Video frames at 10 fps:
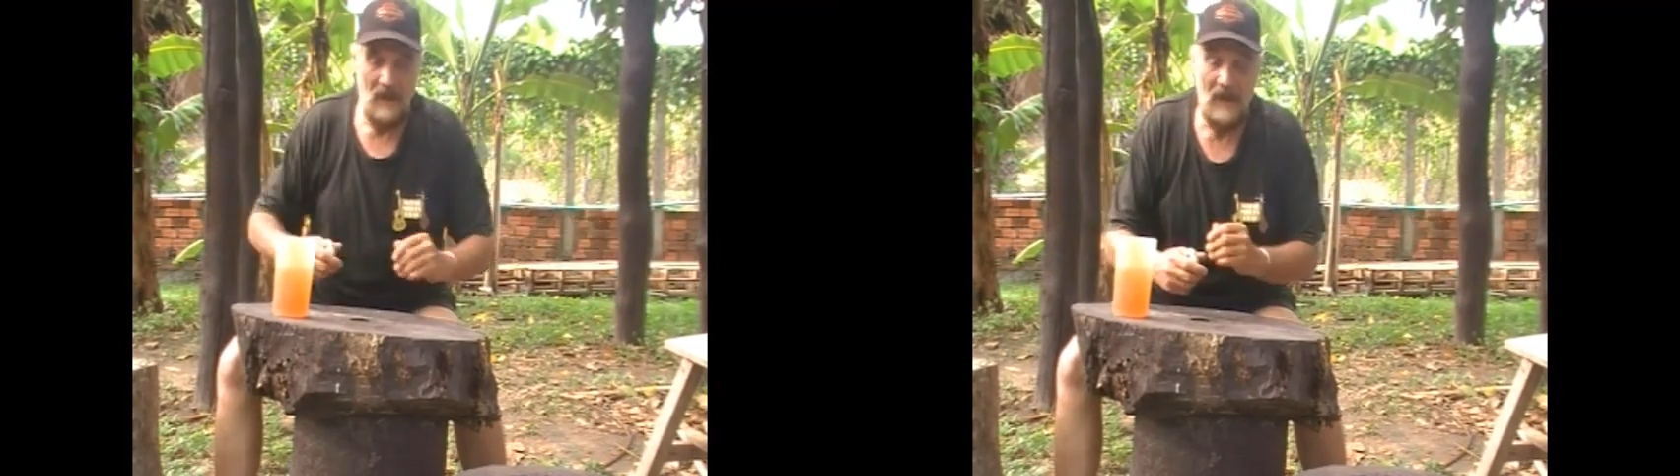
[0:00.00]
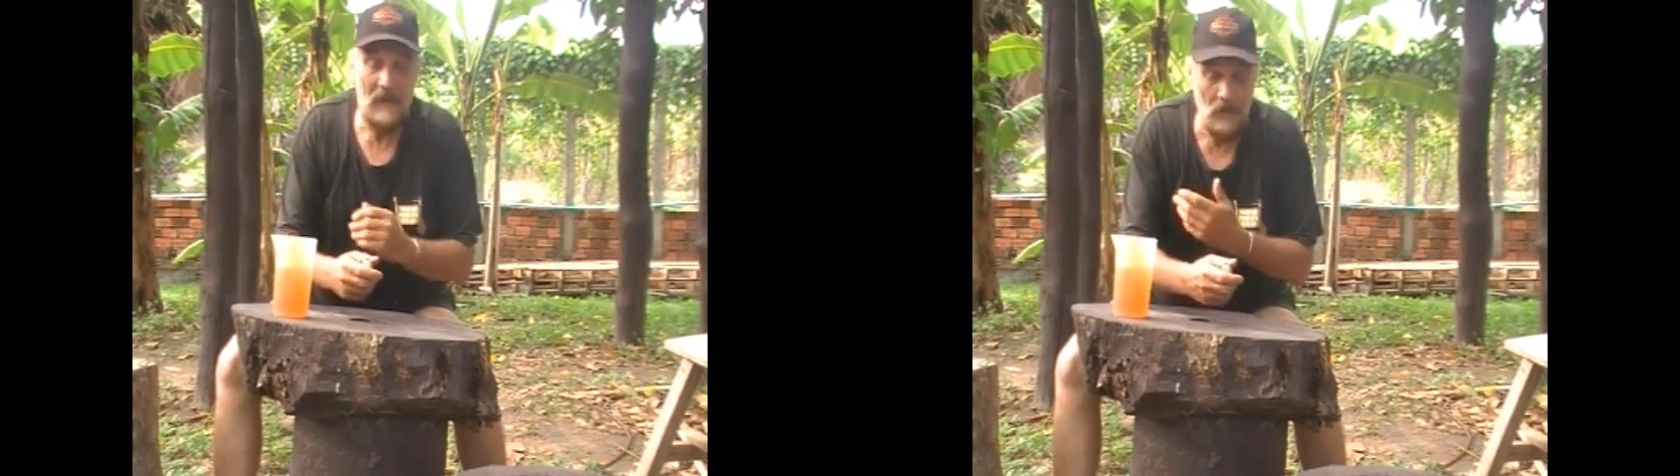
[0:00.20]

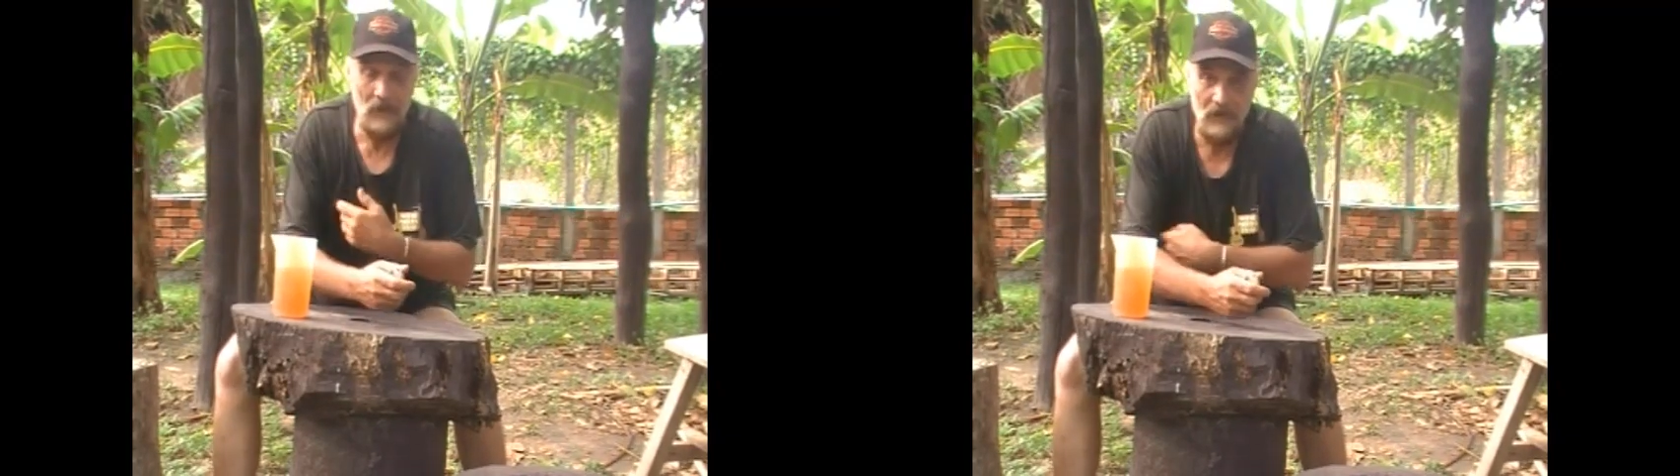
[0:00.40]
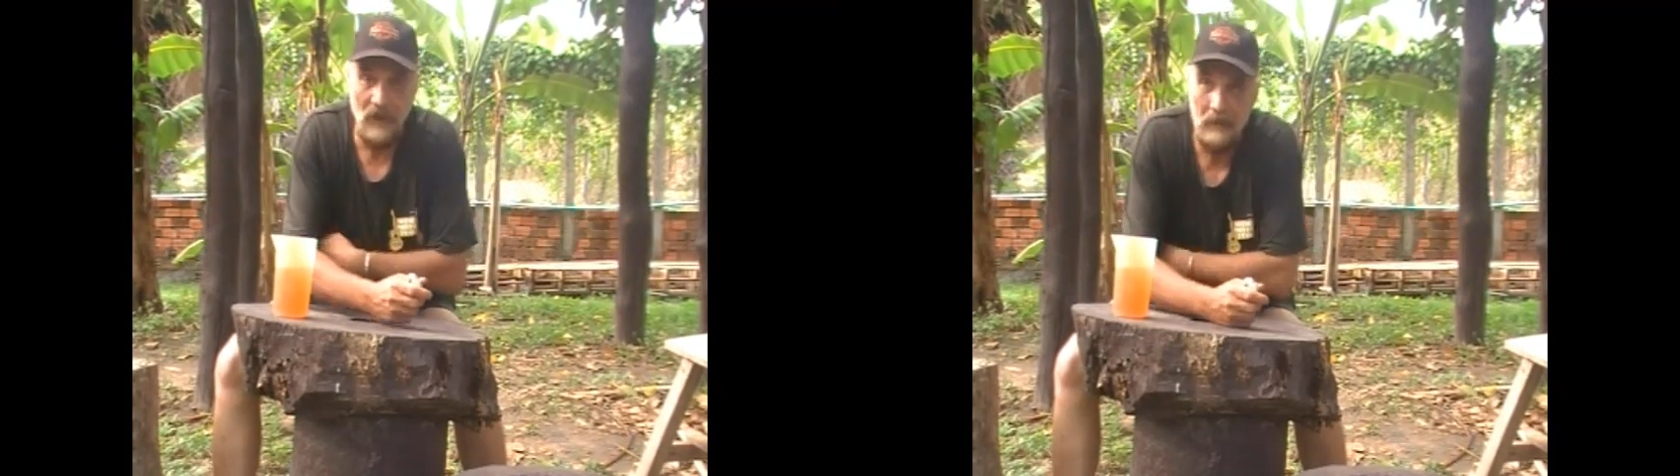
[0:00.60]
in good
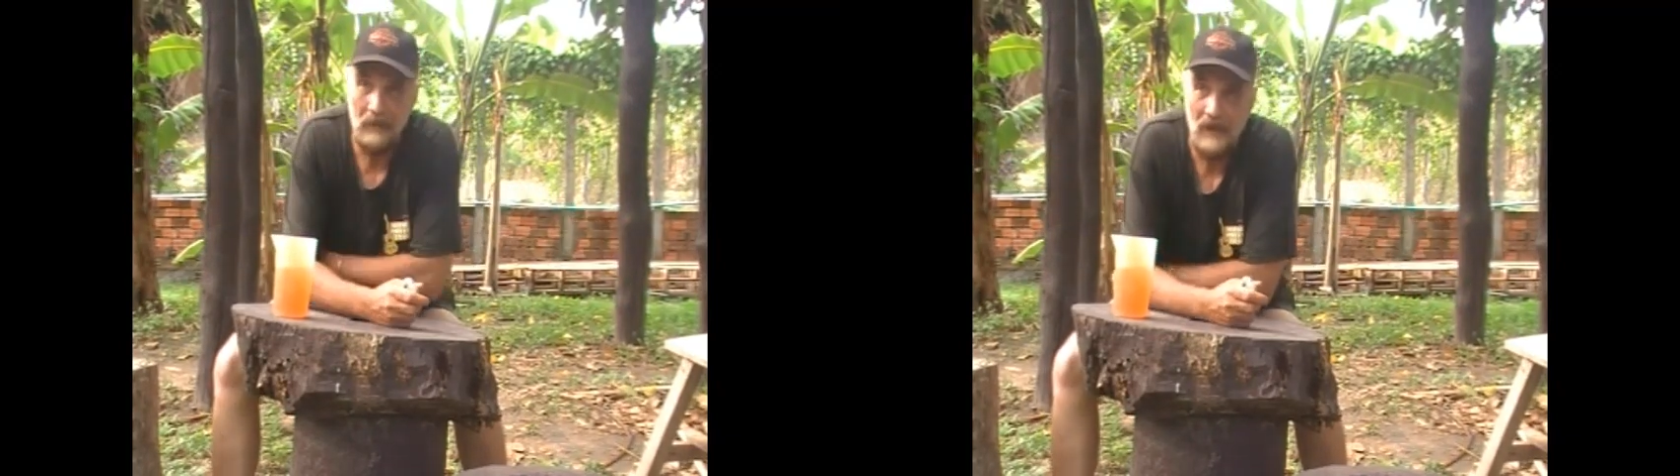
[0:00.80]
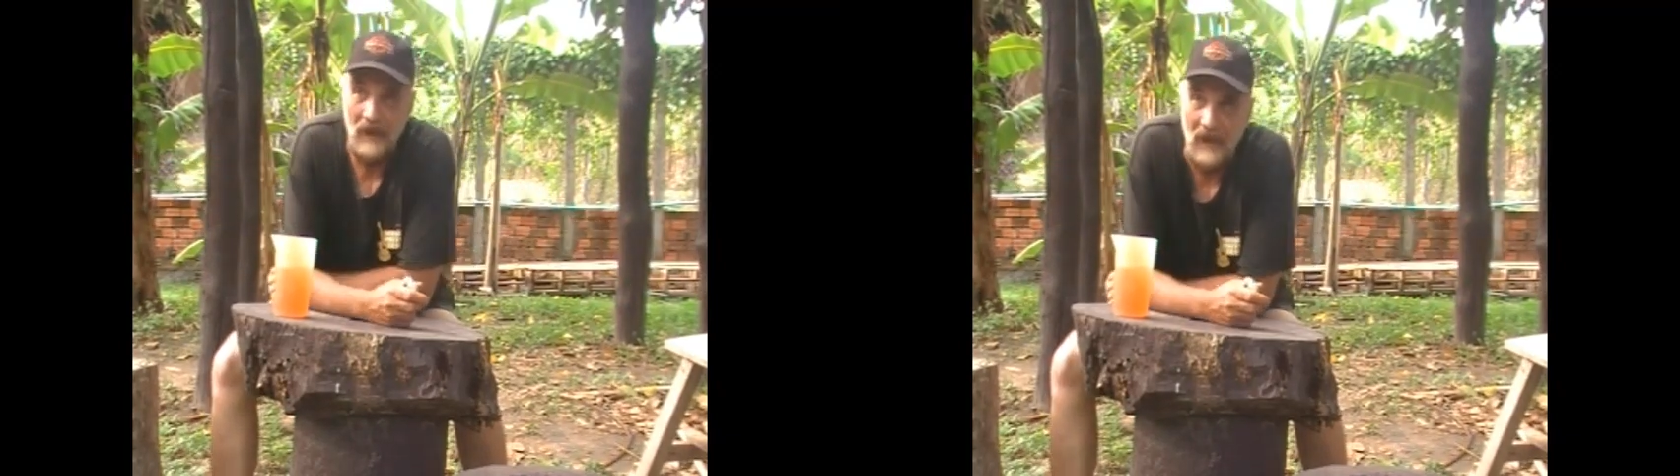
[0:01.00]
shape,
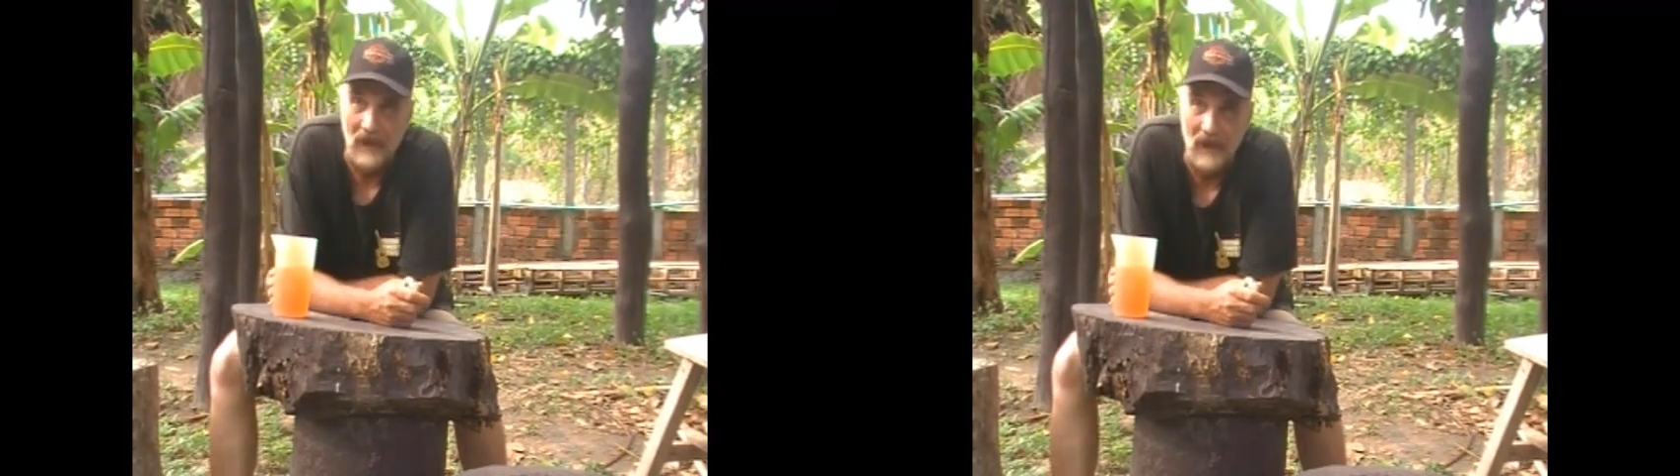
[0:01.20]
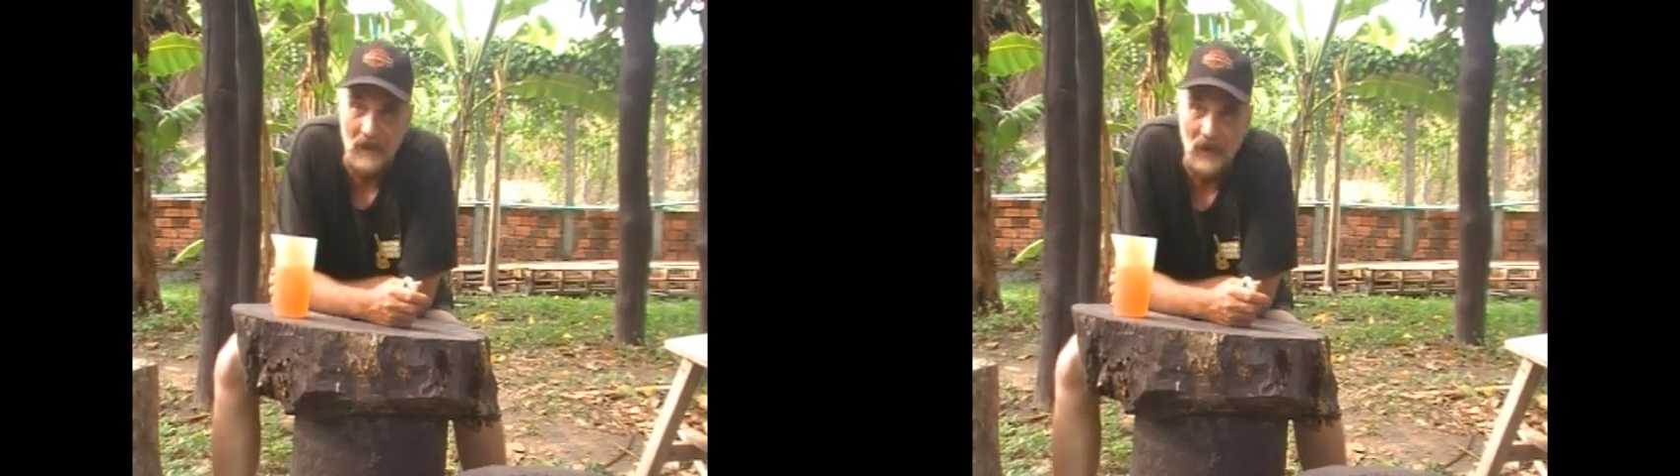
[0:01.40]

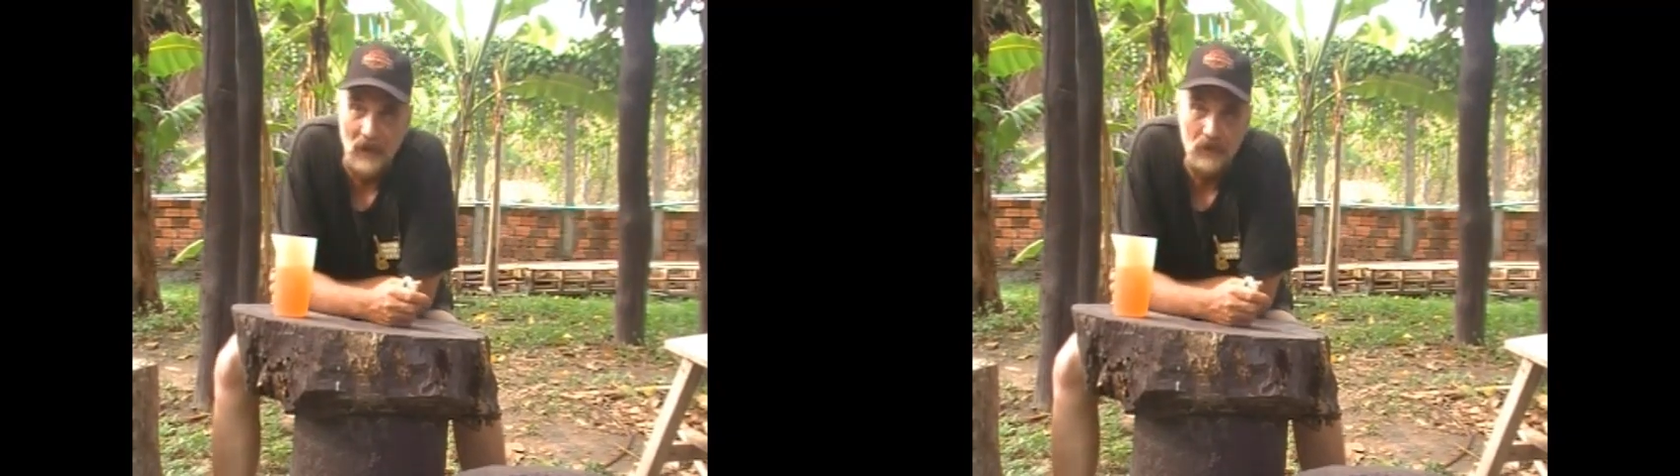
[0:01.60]
and